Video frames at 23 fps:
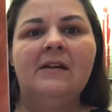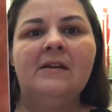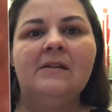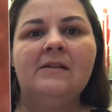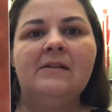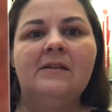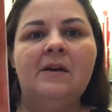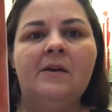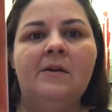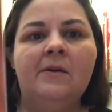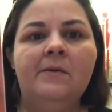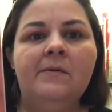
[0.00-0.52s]

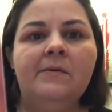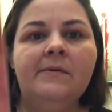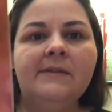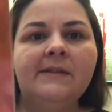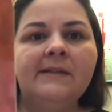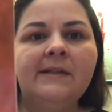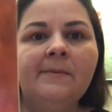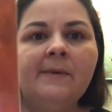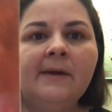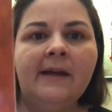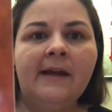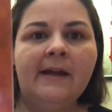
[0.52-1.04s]
So
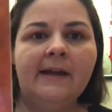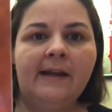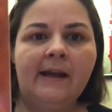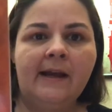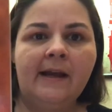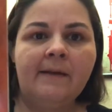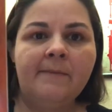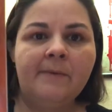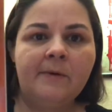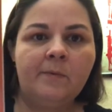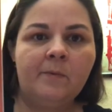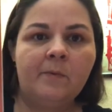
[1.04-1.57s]
see what had
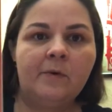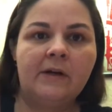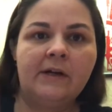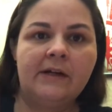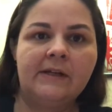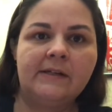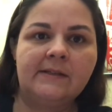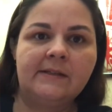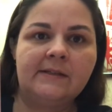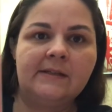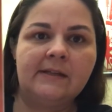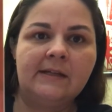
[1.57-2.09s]
happened
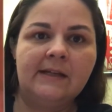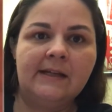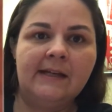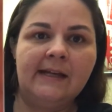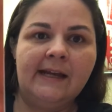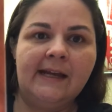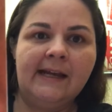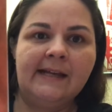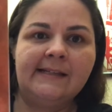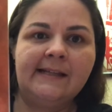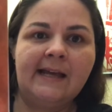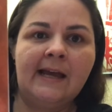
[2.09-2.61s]
was,
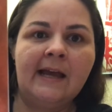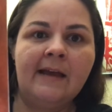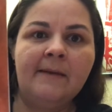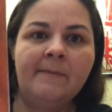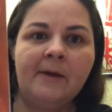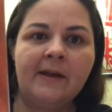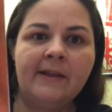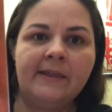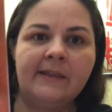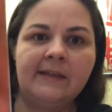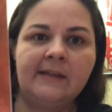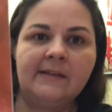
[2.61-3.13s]
is I
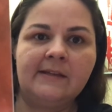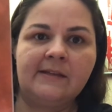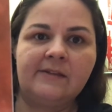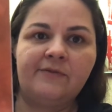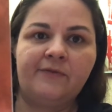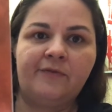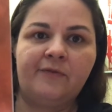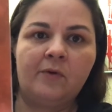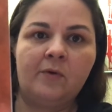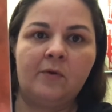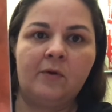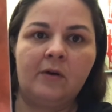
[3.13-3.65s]
bought this
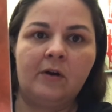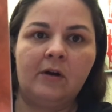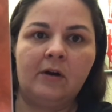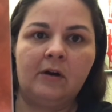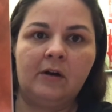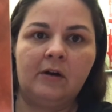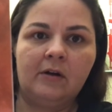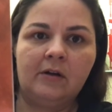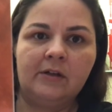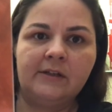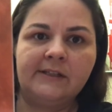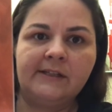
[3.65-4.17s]

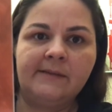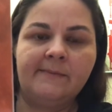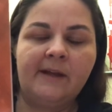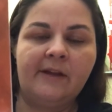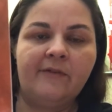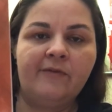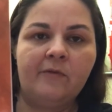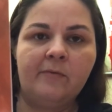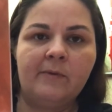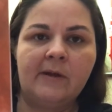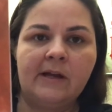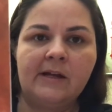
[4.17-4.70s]
to make
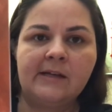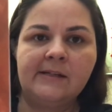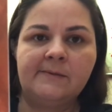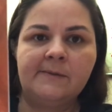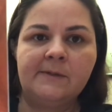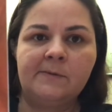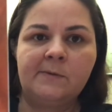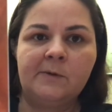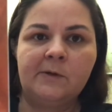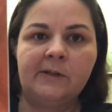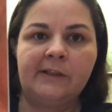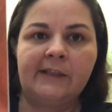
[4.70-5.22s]
for my
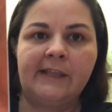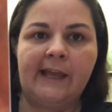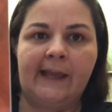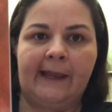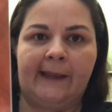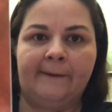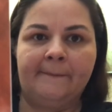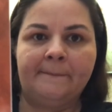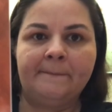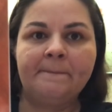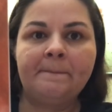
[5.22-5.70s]
husband's birthday.